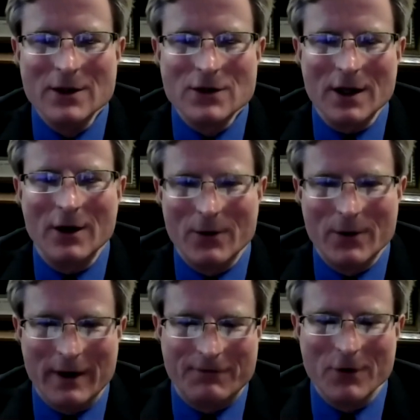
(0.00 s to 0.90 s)
So
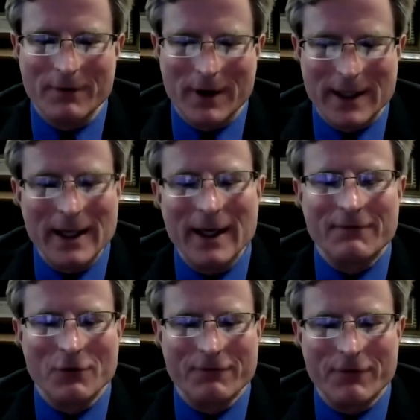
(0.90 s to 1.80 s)
if
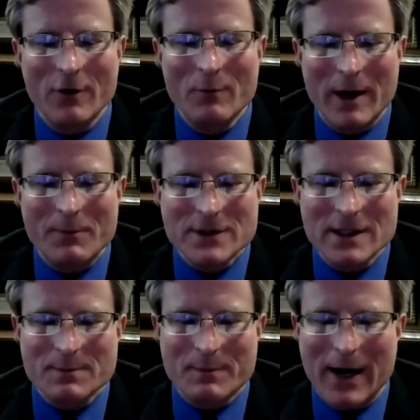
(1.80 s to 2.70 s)
your firm
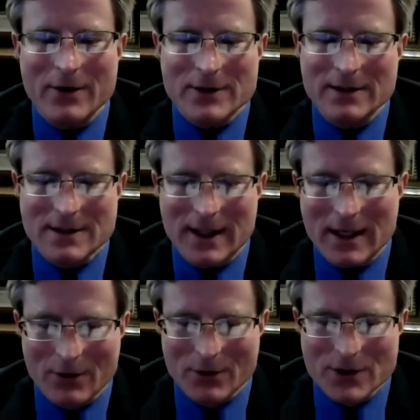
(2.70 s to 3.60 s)
represents buyers and
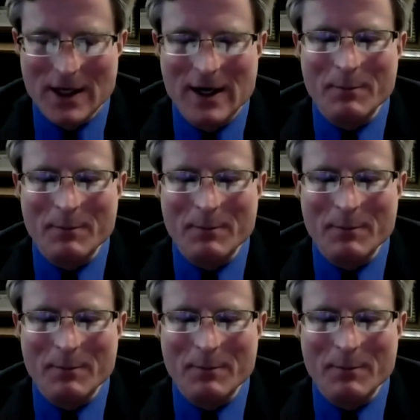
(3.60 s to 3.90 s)
sellers,